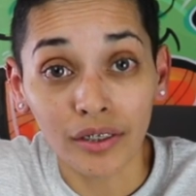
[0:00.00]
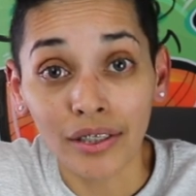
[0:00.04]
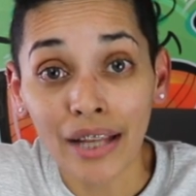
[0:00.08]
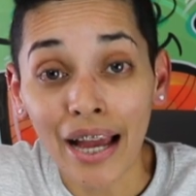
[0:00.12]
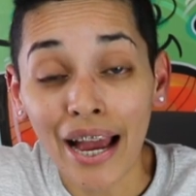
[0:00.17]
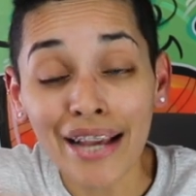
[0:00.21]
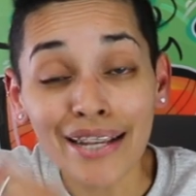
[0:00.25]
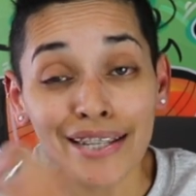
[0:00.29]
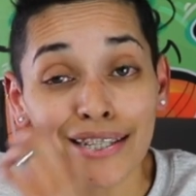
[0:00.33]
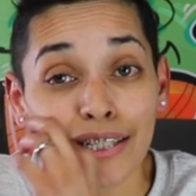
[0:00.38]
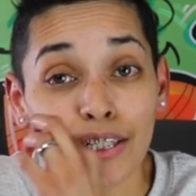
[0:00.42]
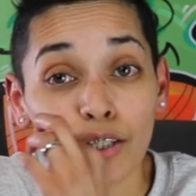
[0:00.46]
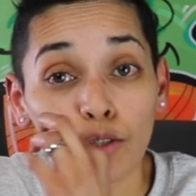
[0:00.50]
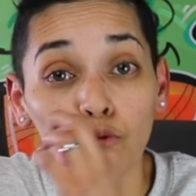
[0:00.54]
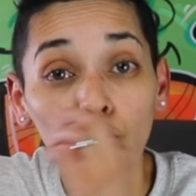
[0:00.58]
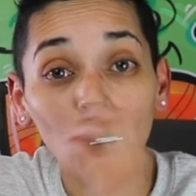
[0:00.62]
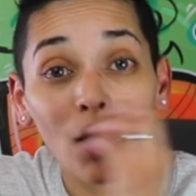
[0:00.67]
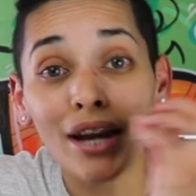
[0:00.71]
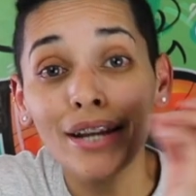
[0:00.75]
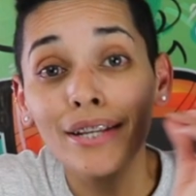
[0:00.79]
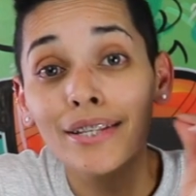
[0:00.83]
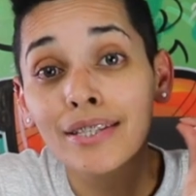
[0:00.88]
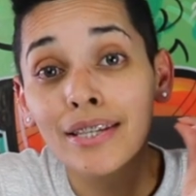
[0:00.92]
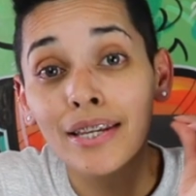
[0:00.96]
nice
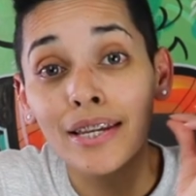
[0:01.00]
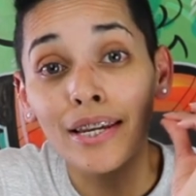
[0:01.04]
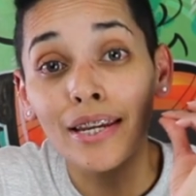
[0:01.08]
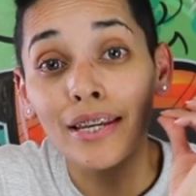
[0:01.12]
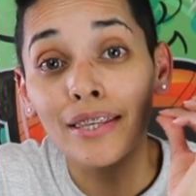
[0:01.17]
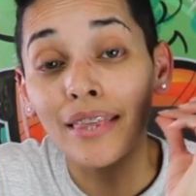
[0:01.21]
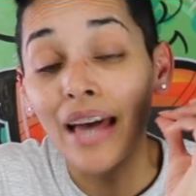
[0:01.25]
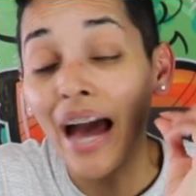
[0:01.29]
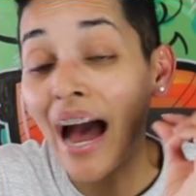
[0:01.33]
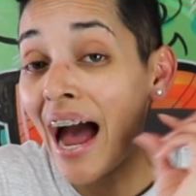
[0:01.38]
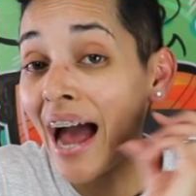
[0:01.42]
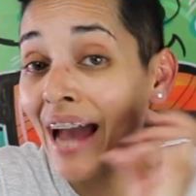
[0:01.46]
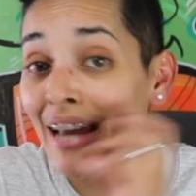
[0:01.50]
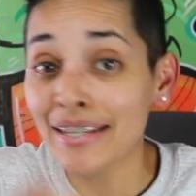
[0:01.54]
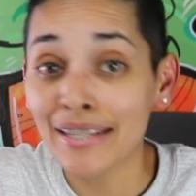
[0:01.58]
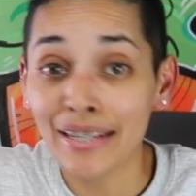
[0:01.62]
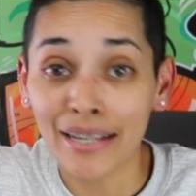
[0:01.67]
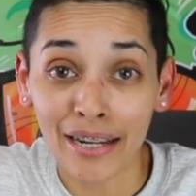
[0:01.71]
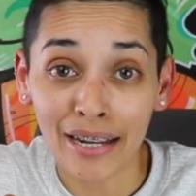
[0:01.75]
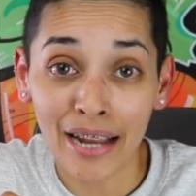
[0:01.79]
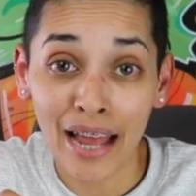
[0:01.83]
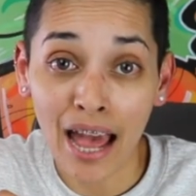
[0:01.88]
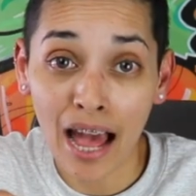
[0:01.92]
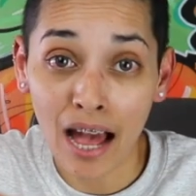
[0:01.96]
white teeth. I
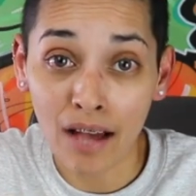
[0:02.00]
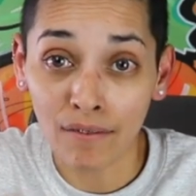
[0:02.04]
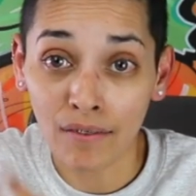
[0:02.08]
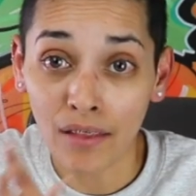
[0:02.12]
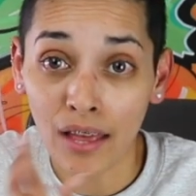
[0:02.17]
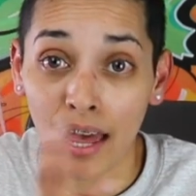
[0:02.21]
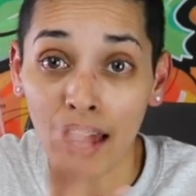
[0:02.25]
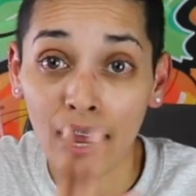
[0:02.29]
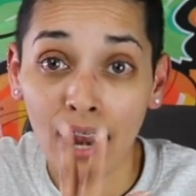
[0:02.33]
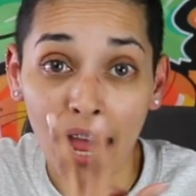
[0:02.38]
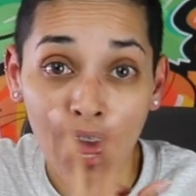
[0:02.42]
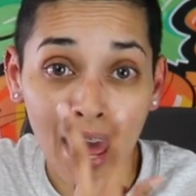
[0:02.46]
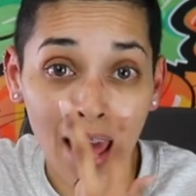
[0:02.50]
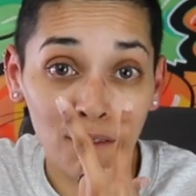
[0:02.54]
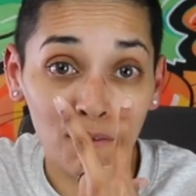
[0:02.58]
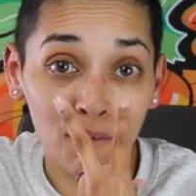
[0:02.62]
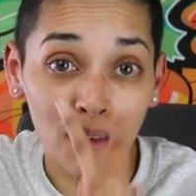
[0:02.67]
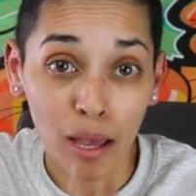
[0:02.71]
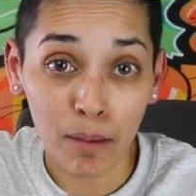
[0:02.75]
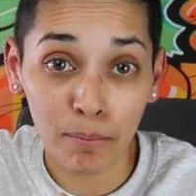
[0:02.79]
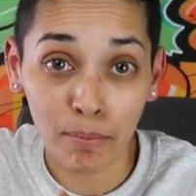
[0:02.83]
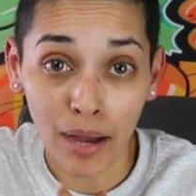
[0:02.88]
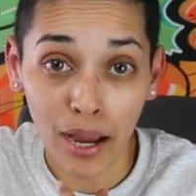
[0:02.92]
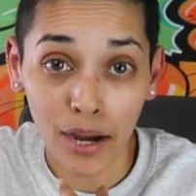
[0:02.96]
didn't have that. I had
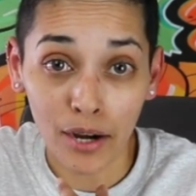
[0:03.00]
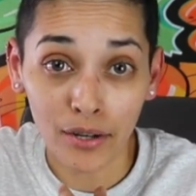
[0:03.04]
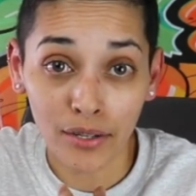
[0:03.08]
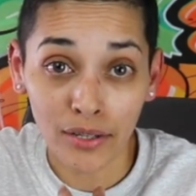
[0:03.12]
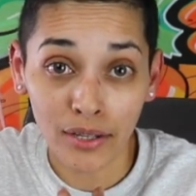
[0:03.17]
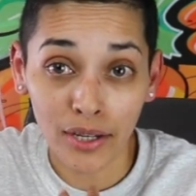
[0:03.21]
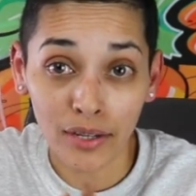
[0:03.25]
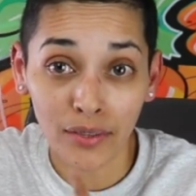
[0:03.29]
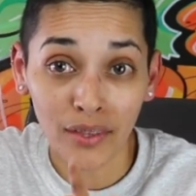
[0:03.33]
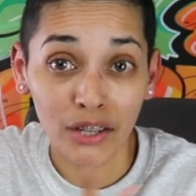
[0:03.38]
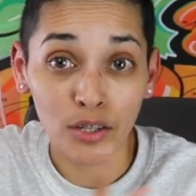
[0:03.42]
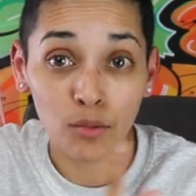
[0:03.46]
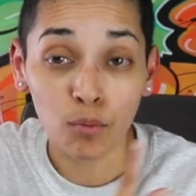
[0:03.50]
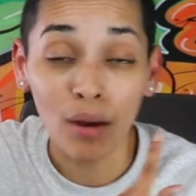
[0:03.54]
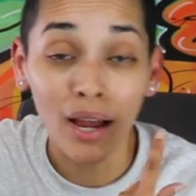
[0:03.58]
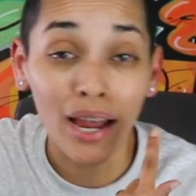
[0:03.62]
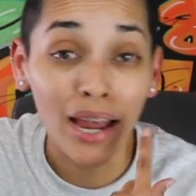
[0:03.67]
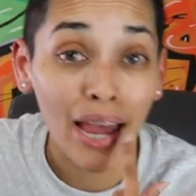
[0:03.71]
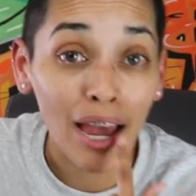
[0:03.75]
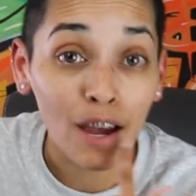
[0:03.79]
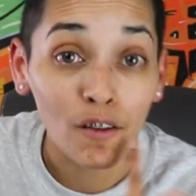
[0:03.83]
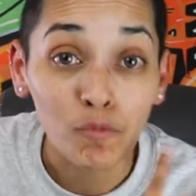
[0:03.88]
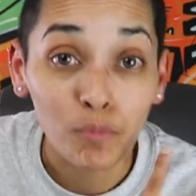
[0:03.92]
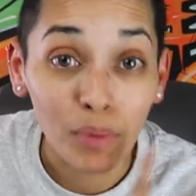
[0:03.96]
vampire teeth. That's why
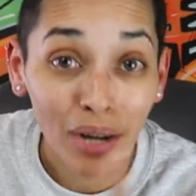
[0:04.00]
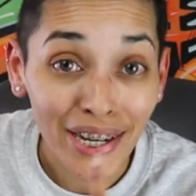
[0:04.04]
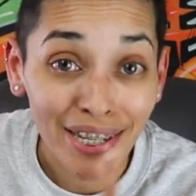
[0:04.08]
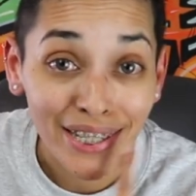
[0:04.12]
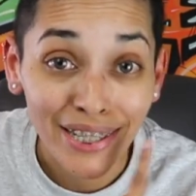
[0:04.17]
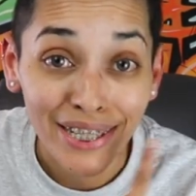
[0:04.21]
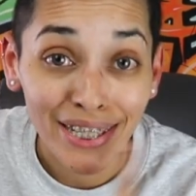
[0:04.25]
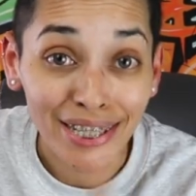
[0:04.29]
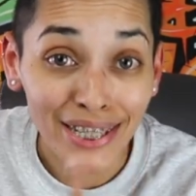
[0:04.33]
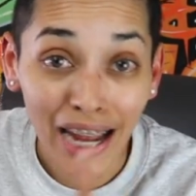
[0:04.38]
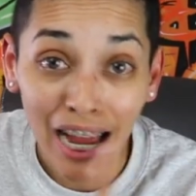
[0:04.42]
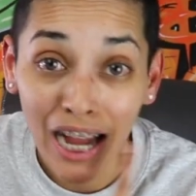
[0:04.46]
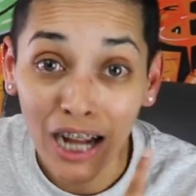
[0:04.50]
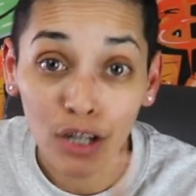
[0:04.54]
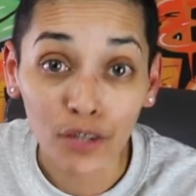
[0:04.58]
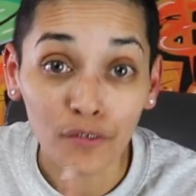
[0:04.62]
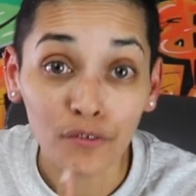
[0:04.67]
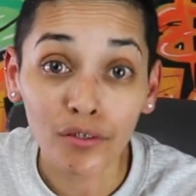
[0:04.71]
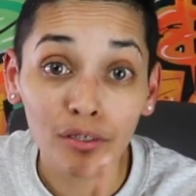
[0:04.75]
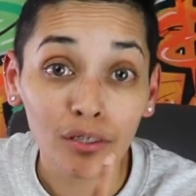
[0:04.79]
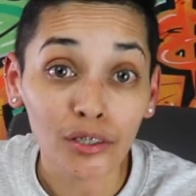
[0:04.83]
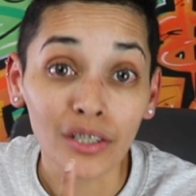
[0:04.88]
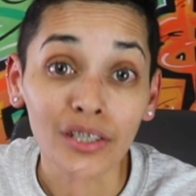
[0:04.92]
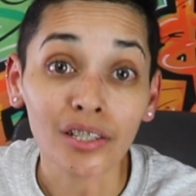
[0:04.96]
I have braces now,
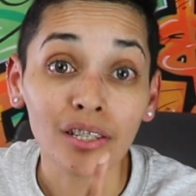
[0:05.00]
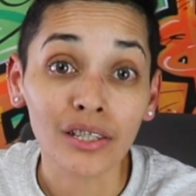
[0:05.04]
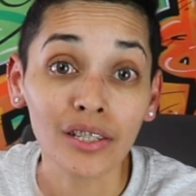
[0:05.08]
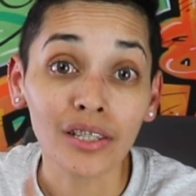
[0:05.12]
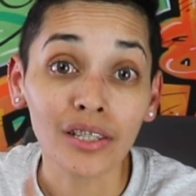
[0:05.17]
if you can